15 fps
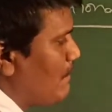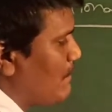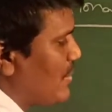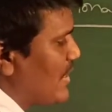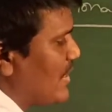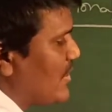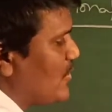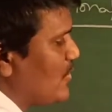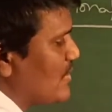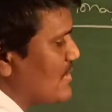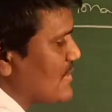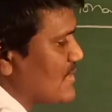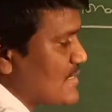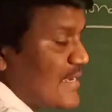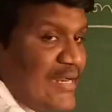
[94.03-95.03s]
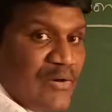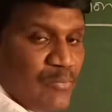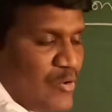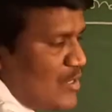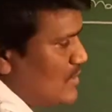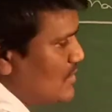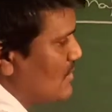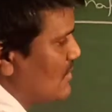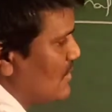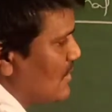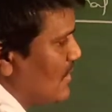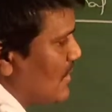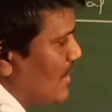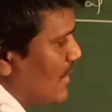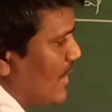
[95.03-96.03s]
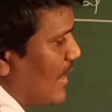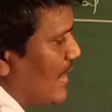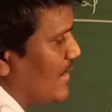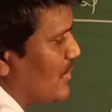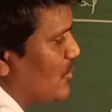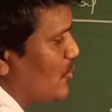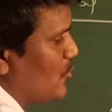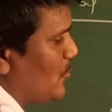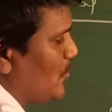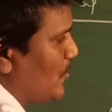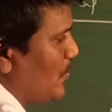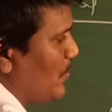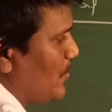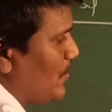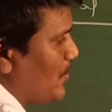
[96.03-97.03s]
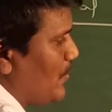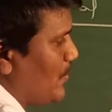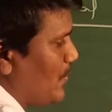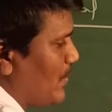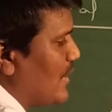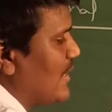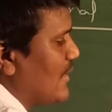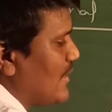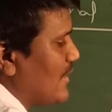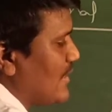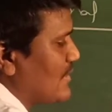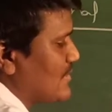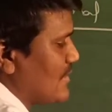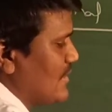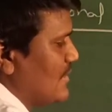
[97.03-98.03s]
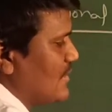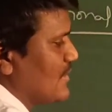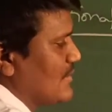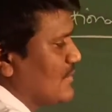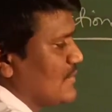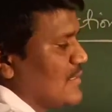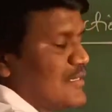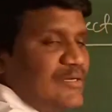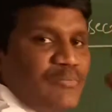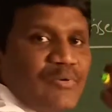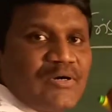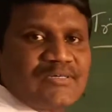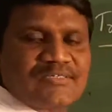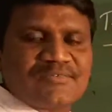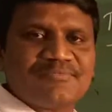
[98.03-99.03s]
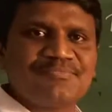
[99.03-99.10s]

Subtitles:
PQ is a second part, and QB is a third part.